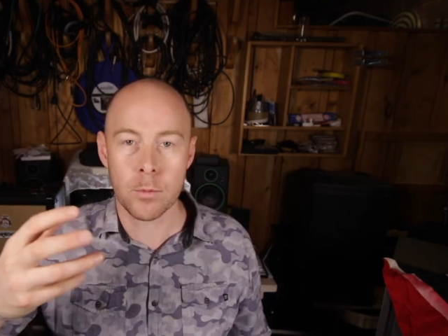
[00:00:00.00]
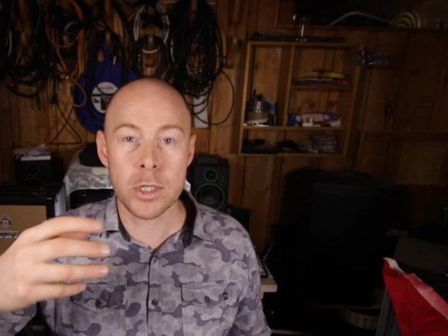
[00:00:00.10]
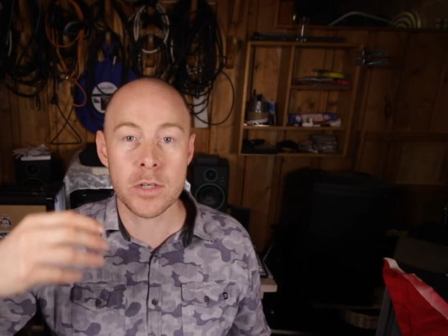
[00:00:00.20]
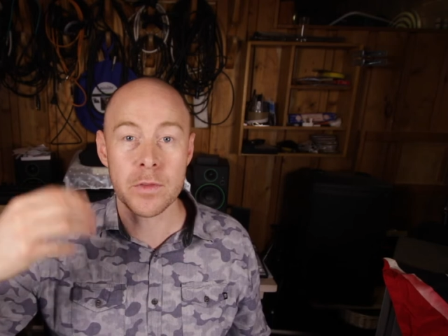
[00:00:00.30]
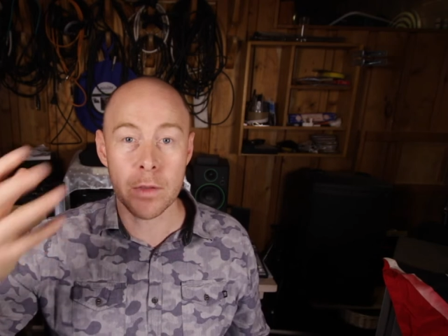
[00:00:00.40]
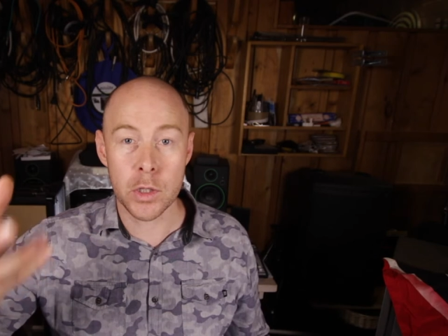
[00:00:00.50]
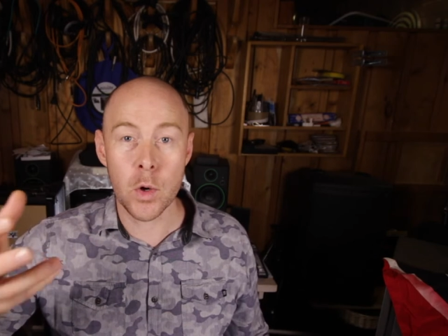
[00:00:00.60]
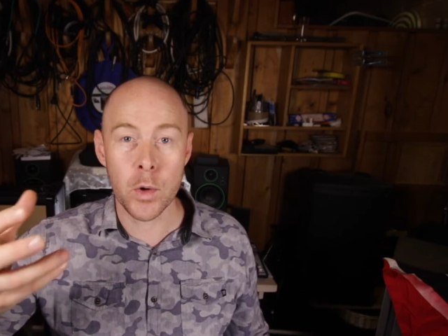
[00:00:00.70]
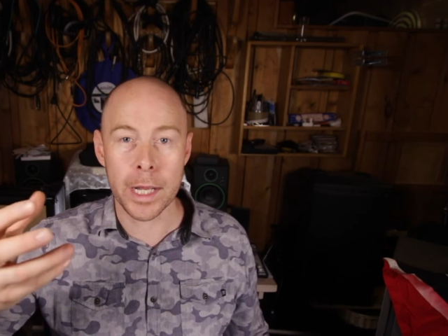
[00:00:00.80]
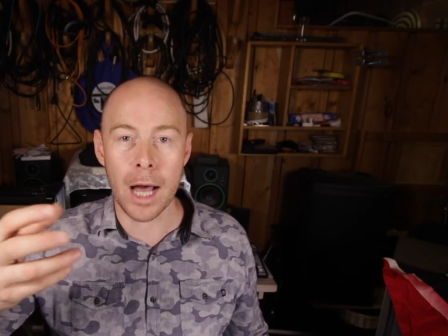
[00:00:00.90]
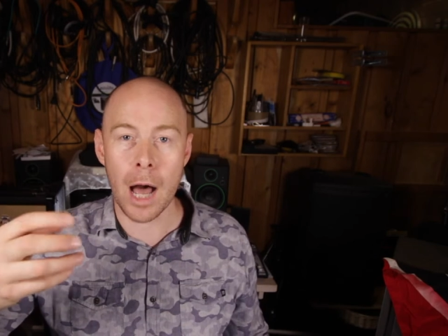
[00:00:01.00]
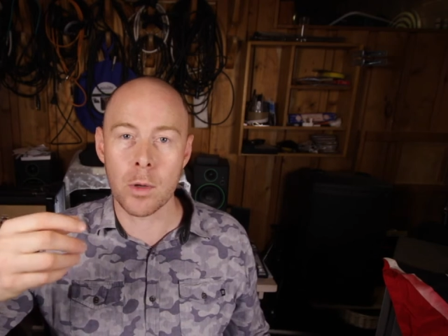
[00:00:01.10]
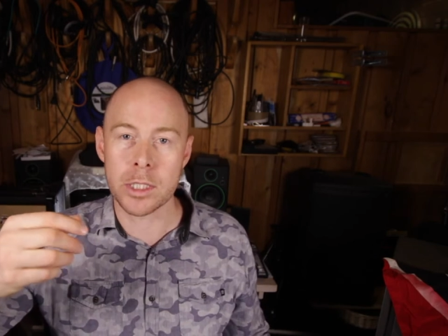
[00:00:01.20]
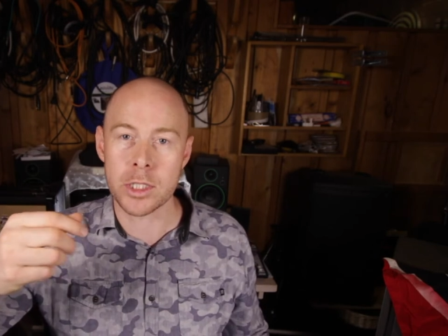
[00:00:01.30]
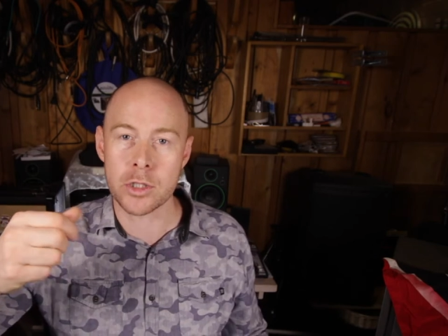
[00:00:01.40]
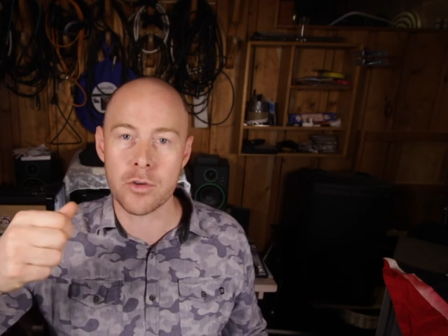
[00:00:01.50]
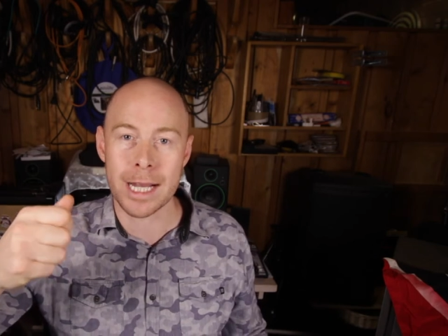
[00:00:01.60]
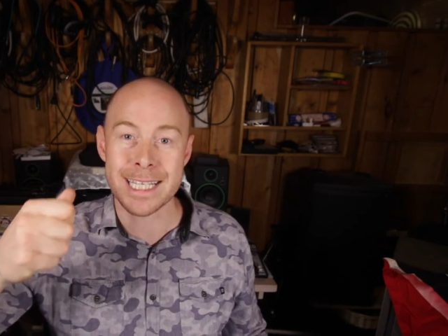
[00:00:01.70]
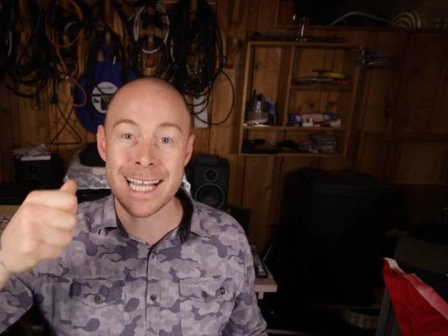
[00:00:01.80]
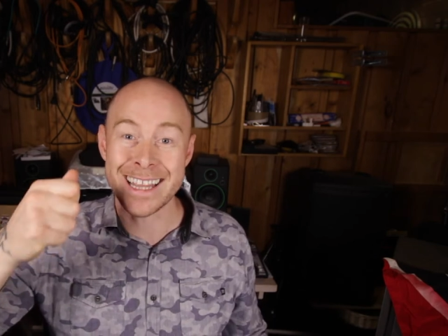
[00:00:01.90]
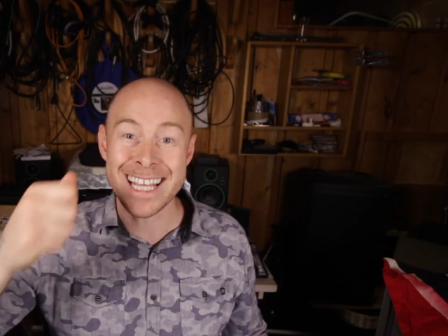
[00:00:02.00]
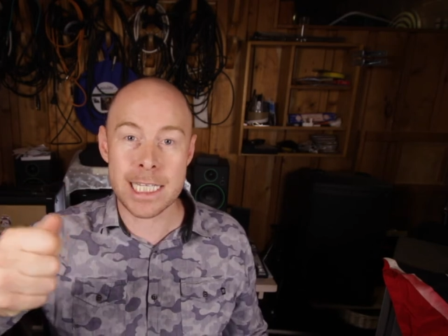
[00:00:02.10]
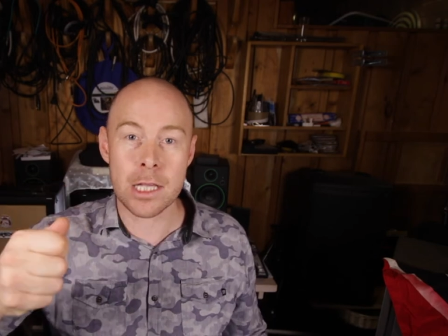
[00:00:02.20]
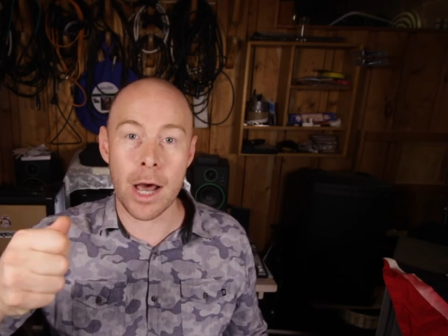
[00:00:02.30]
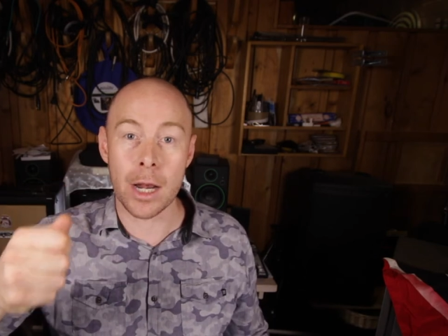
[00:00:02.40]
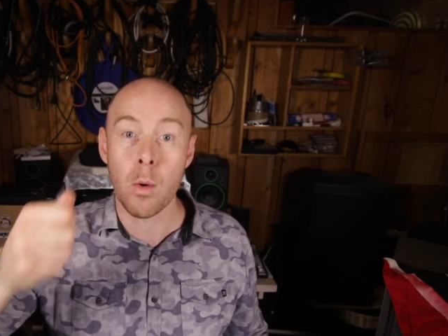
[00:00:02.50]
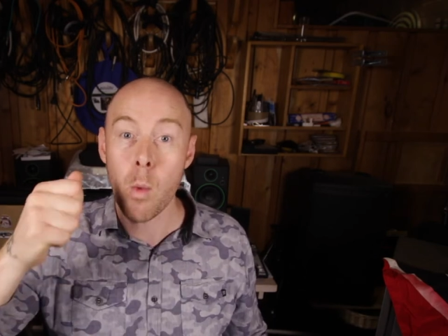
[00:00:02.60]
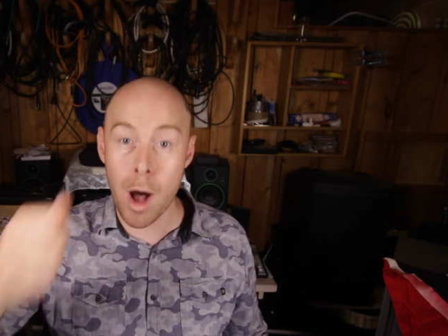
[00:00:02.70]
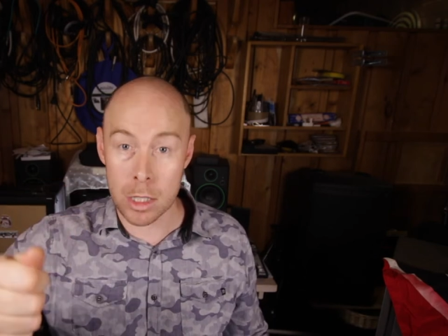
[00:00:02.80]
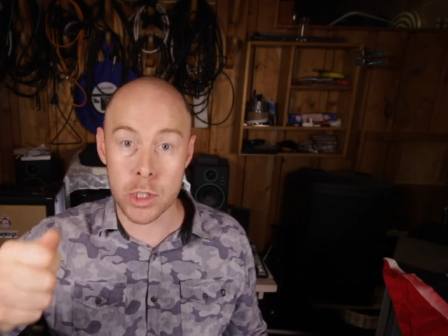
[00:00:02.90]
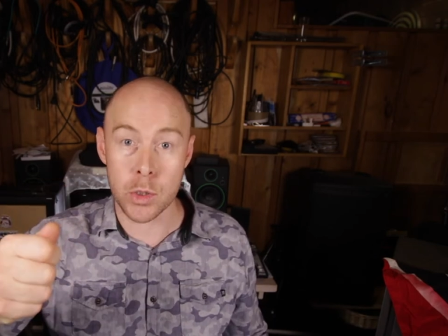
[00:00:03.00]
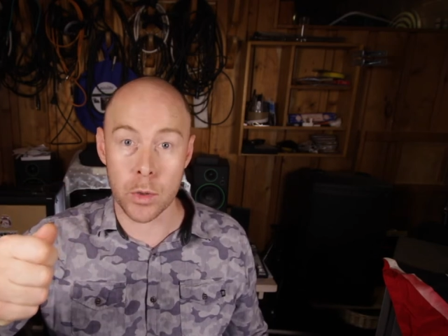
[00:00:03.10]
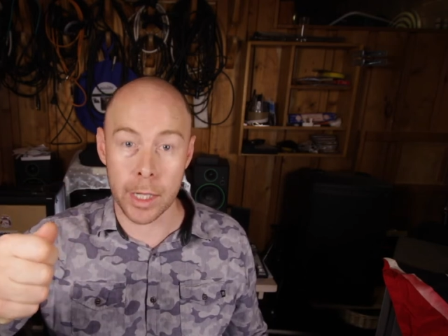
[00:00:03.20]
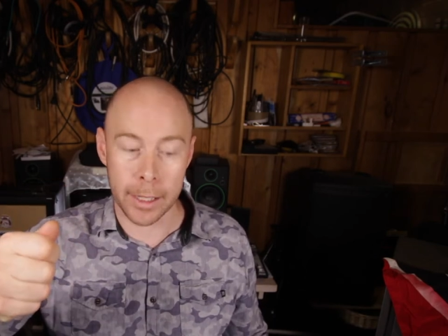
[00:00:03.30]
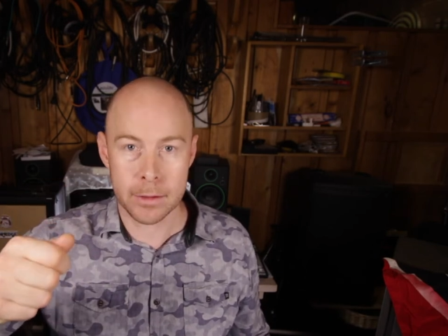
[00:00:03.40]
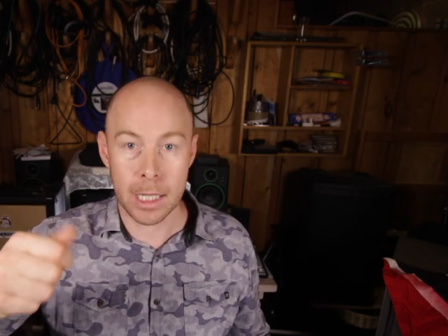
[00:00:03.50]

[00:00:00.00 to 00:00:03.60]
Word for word: Once you've done the yawning, I want you to try and say this line whilst yawning.